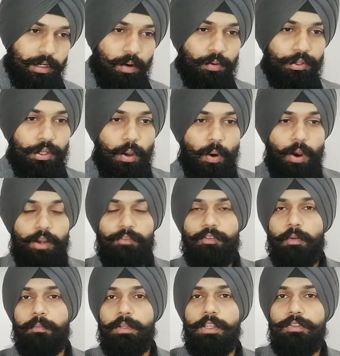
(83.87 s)
out the oil
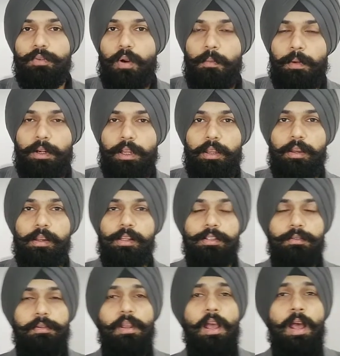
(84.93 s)
from these raw
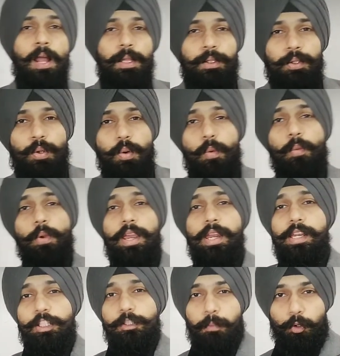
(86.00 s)
materials through
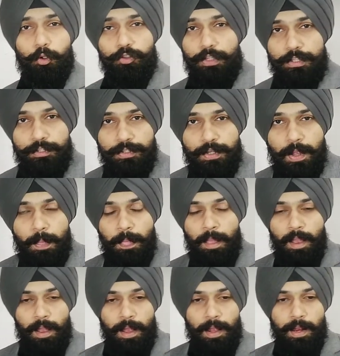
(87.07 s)
various process.
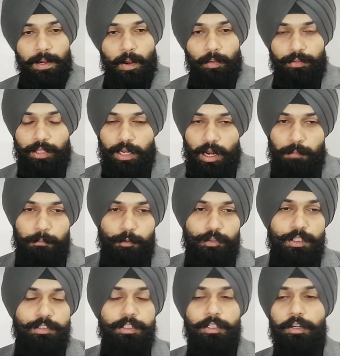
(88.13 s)
Now there are
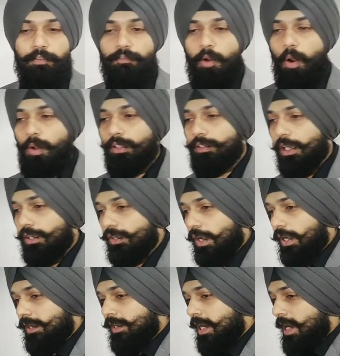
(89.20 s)
processes involved such
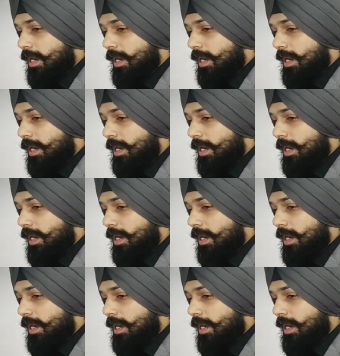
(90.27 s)
as